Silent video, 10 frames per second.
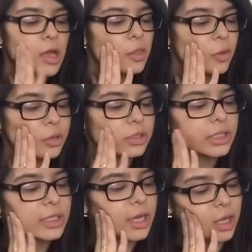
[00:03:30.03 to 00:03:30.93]
The only
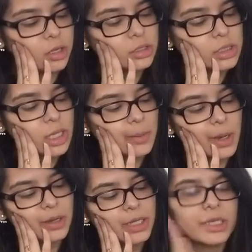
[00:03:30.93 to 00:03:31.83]
thing I could say
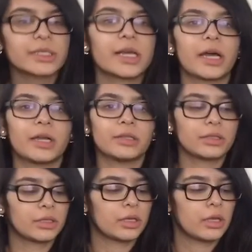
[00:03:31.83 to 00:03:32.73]
about it is that
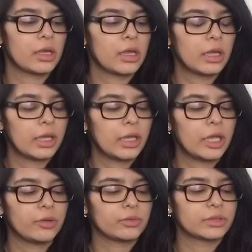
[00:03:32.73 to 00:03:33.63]

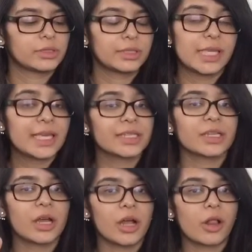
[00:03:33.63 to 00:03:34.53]
it takes
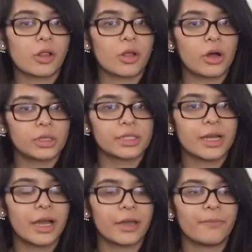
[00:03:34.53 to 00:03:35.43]
a long
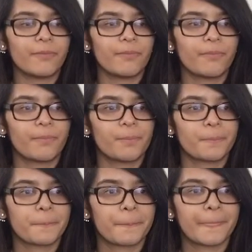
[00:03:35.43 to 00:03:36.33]
time
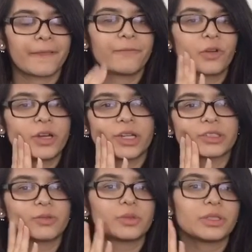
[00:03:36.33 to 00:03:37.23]
for it not
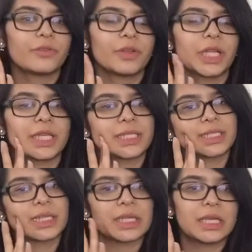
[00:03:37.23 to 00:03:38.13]
to really feel like
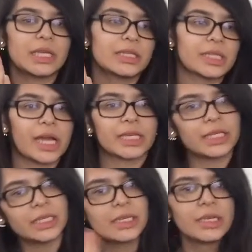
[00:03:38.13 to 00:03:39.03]
sticky,
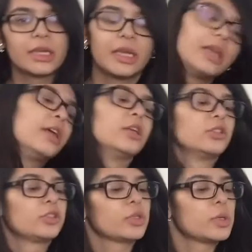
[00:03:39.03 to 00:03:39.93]
tacky.
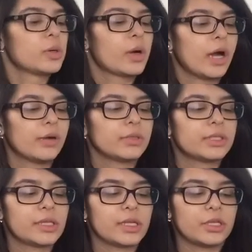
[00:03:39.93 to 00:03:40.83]
So I would
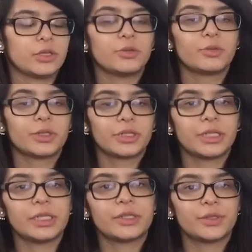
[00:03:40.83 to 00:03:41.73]
say that you would
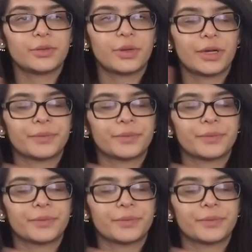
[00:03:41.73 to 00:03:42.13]
need to